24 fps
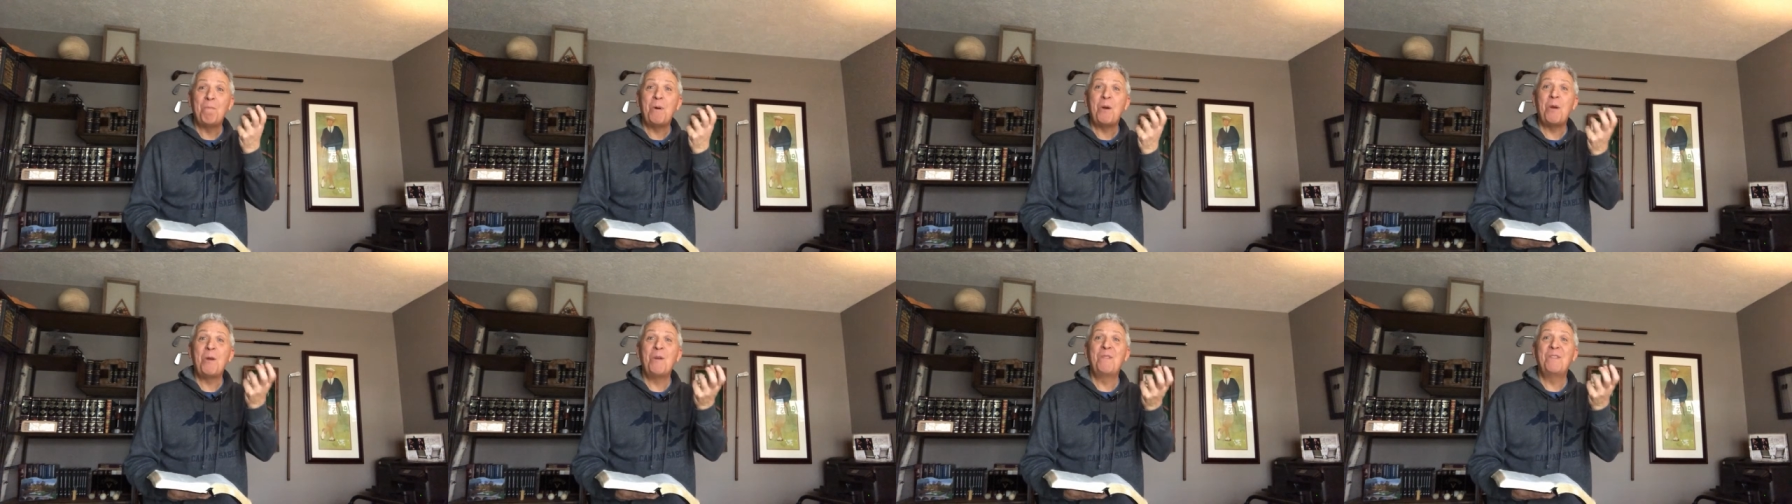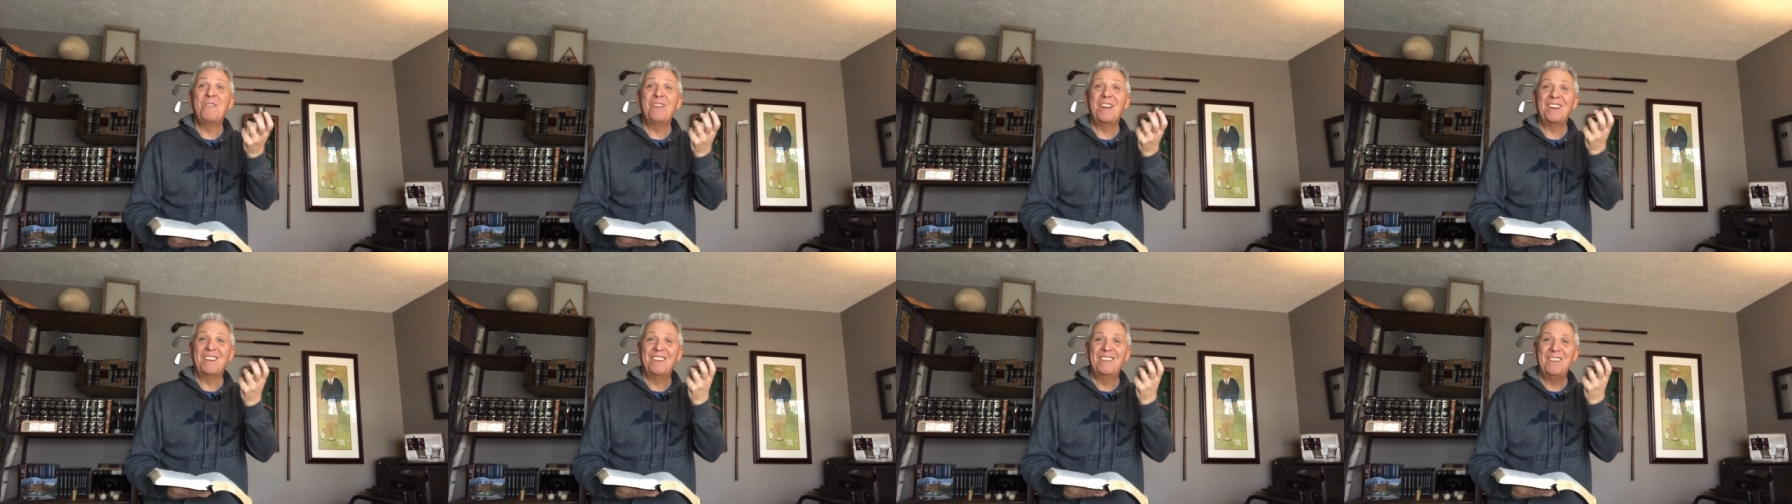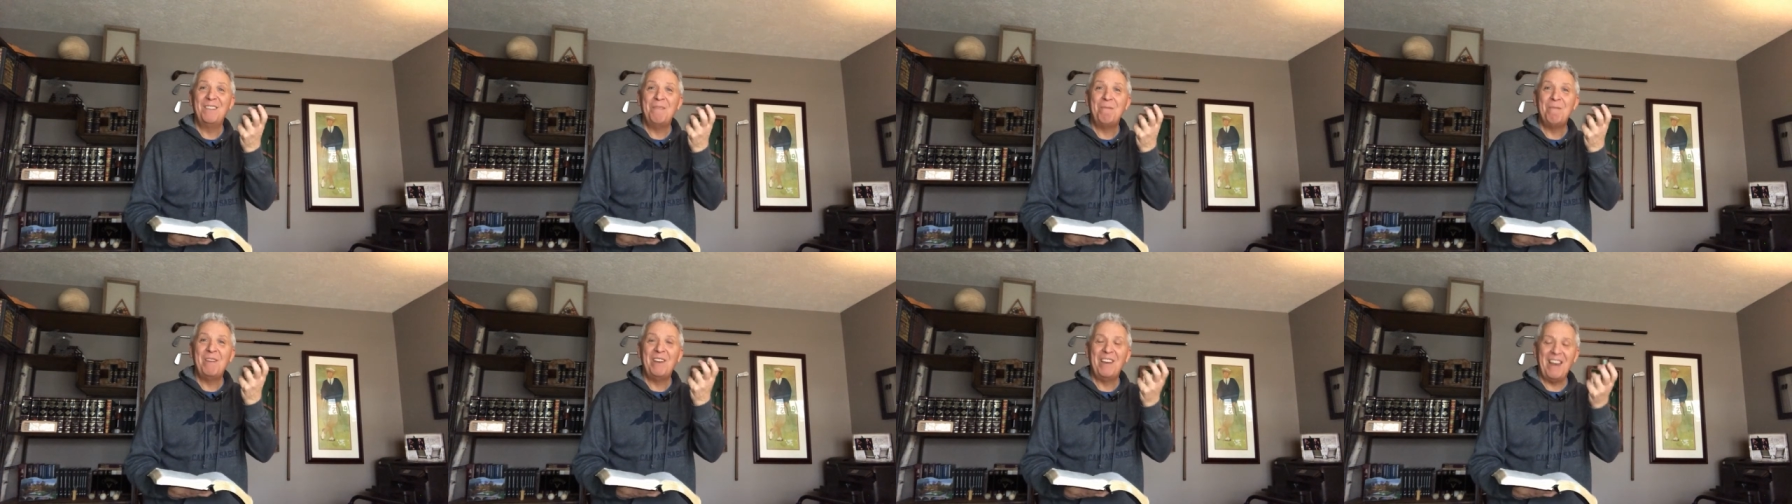
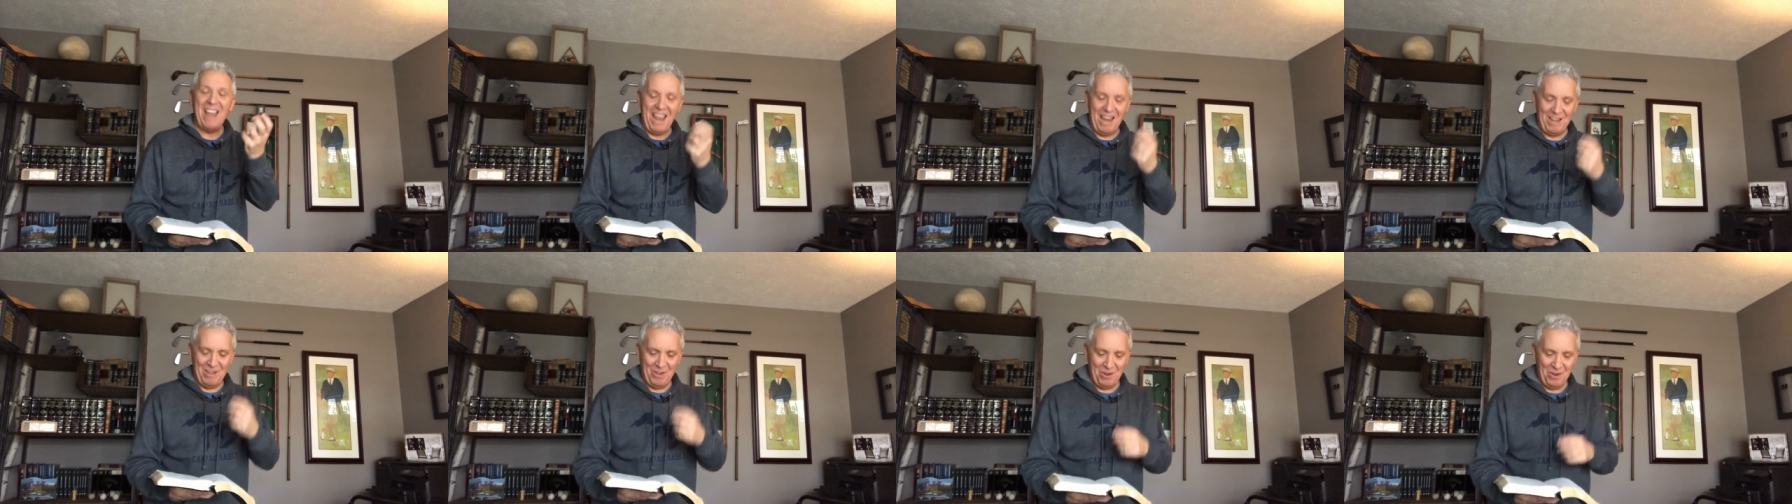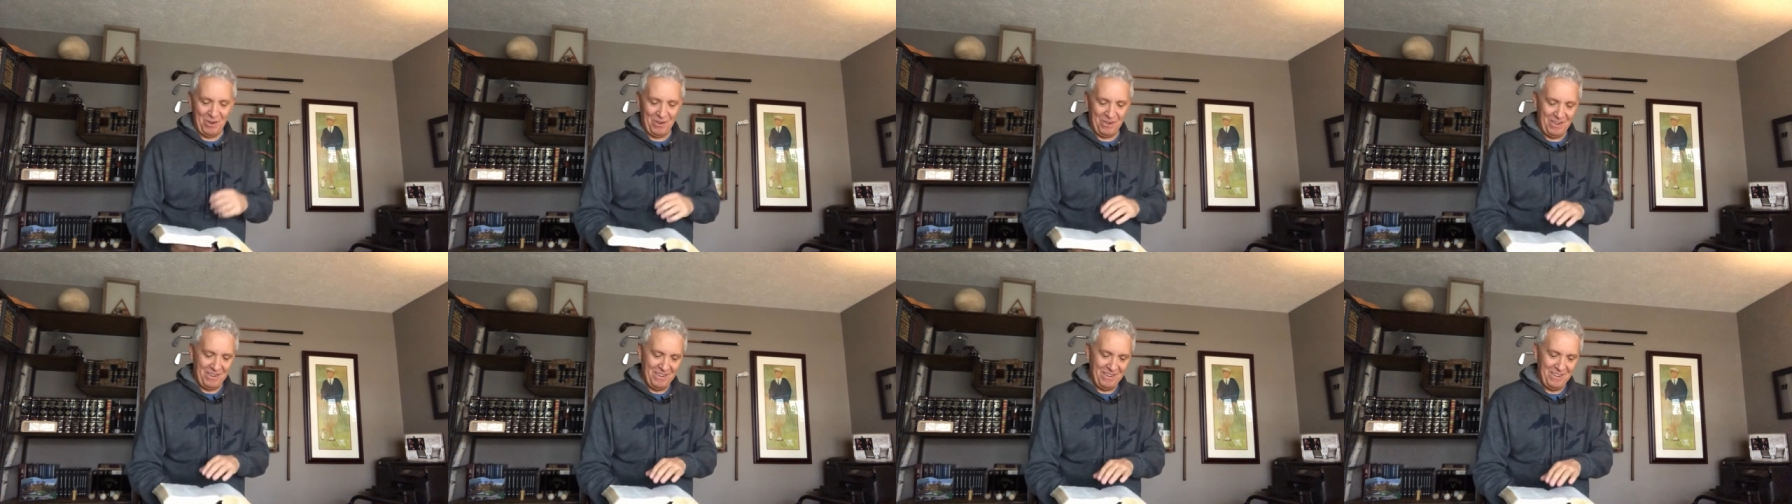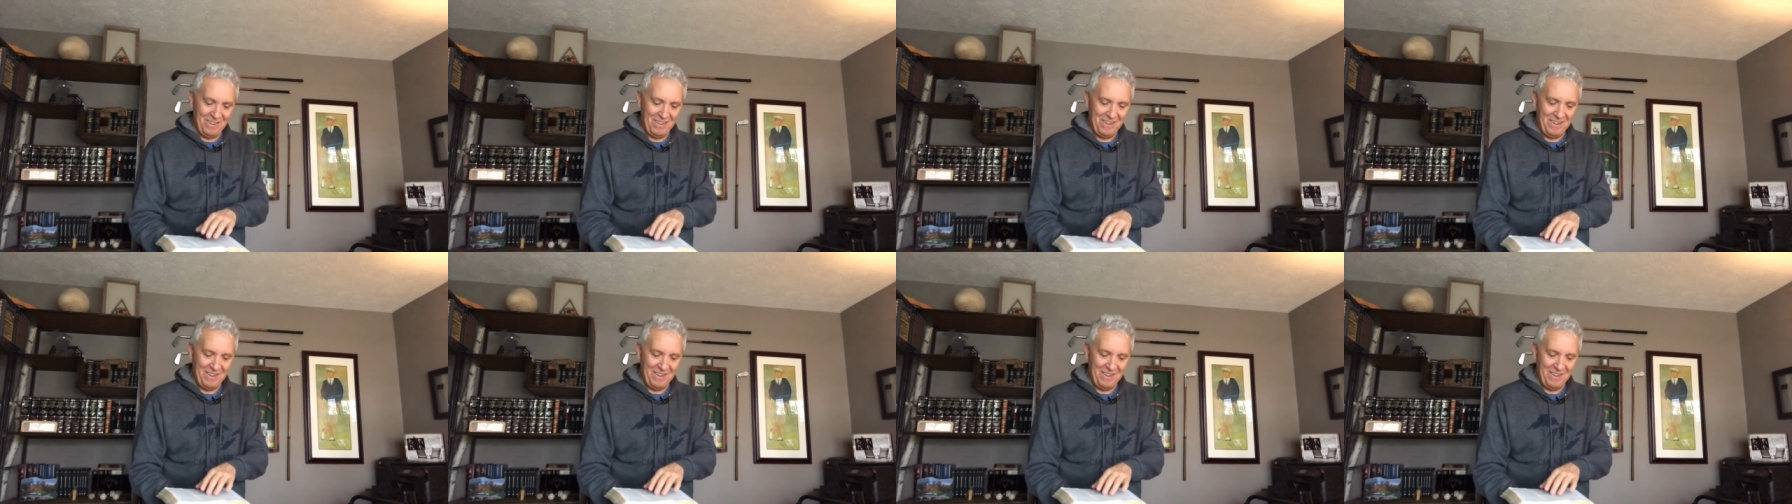perfect lanyard.